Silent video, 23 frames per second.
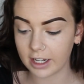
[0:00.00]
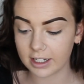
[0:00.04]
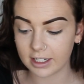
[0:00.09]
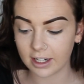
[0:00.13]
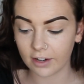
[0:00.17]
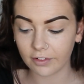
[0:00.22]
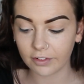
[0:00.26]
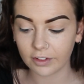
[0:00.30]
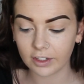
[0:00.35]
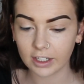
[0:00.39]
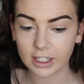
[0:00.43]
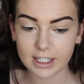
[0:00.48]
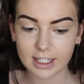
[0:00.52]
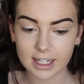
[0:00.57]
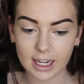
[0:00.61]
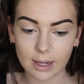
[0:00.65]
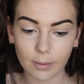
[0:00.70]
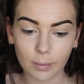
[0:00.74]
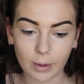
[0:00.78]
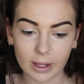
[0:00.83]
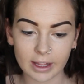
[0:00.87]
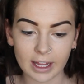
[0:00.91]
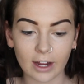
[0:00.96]
I definitely
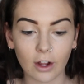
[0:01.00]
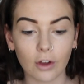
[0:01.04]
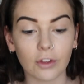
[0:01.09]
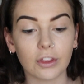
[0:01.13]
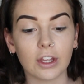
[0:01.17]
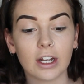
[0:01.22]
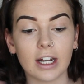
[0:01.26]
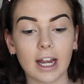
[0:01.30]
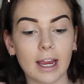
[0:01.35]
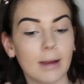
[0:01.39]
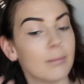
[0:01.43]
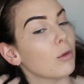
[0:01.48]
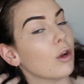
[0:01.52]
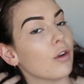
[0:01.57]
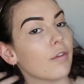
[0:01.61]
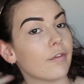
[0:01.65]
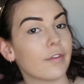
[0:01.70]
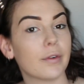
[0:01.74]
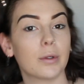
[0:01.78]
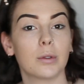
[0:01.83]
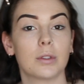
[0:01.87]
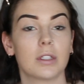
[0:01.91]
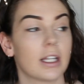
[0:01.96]
see where they got the name No
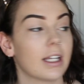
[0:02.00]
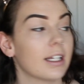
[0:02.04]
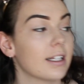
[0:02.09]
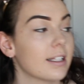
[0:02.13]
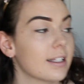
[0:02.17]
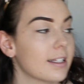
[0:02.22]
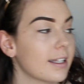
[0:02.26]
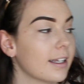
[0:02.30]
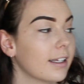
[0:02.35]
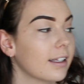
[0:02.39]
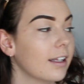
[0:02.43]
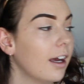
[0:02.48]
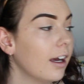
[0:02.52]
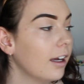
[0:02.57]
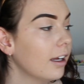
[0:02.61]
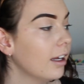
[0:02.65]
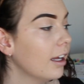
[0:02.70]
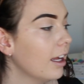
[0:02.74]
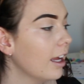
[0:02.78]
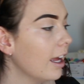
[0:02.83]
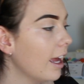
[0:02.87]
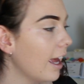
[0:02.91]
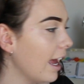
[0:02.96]
Filter
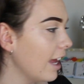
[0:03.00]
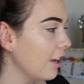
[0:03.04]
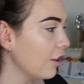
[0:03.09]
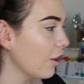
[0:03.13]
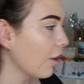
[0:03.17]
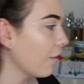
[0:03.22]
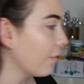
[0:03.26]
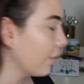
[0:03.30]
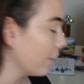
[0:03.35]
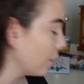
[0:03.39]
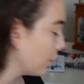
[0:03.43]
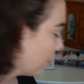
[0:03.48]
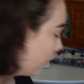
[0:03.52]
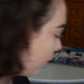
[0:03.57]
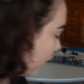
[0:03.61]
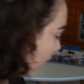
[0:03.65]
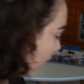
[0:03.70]
Concealer and No Filter